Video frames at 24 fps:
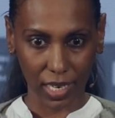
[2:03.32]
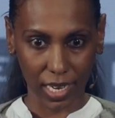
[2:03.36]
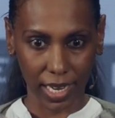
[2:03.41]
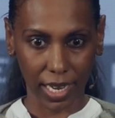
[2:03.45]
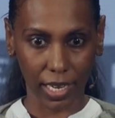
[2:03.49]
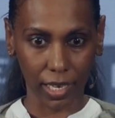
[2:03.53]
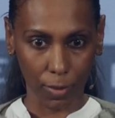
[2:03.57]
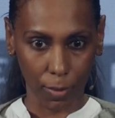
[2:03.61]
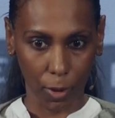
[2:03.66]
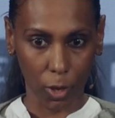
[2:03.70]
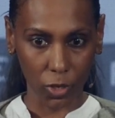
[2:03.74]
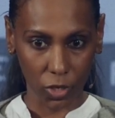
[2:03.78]

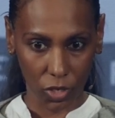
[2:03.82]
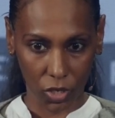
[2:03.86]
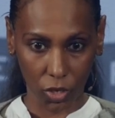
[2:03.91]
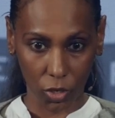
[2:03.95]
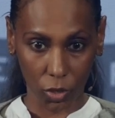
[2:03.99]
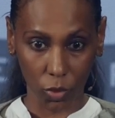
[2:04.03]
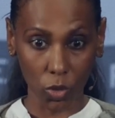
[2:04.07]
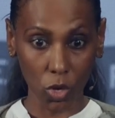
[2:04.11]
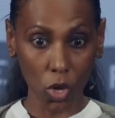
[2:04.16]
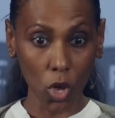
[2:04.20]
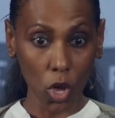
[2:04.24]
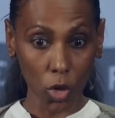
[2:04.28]
Lillian Leposa,
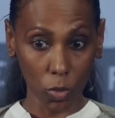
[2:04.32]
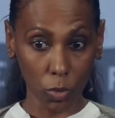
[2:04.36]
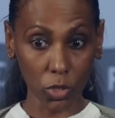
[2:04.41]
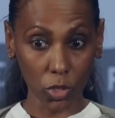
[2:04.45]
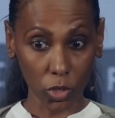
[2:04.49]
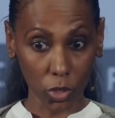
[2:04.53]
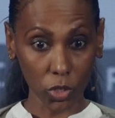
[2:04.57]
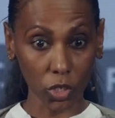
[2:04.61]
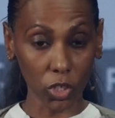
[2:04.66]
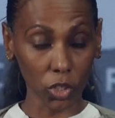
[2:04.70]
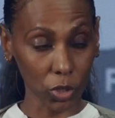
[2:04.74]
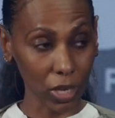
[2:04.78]
who was
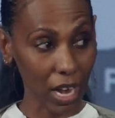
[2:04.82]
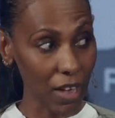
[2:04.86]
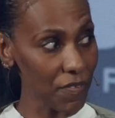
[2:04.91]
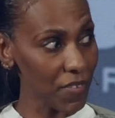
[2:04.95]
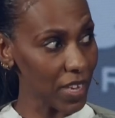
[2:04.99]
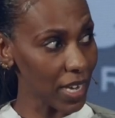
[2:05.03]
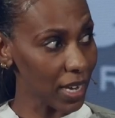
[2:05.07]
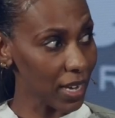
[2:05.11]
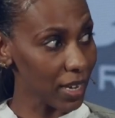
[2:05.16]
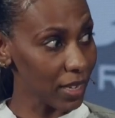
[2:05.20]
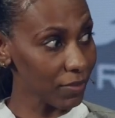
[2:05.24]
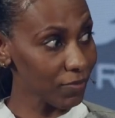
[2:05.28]
also
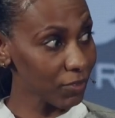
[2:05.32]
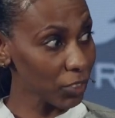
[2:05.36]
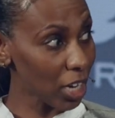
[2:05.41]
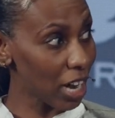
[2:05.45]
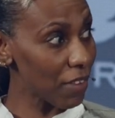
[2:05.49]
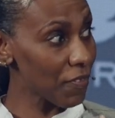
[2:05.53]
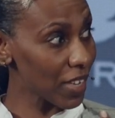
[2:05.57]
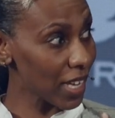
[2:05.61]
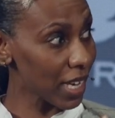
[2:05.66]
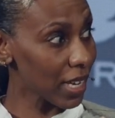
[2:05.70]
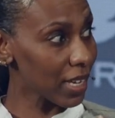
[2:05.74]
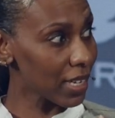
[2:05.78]

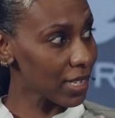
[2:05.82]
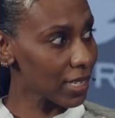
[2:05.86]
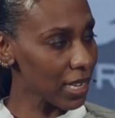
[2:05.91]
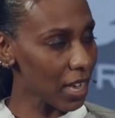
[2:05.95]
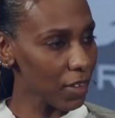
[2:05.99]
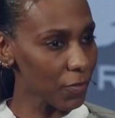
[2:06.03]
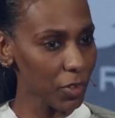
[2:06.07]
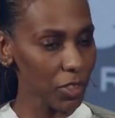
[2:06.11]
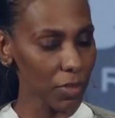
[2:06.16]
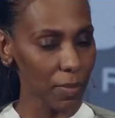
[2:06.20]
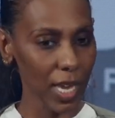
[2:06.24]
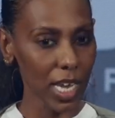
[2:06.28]
trafficking
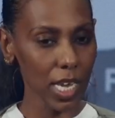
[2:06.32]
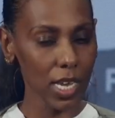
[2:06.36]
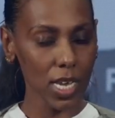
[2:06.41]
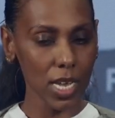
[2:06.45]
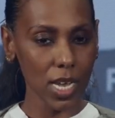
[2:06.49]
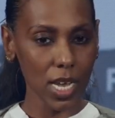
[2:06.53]
herself with me.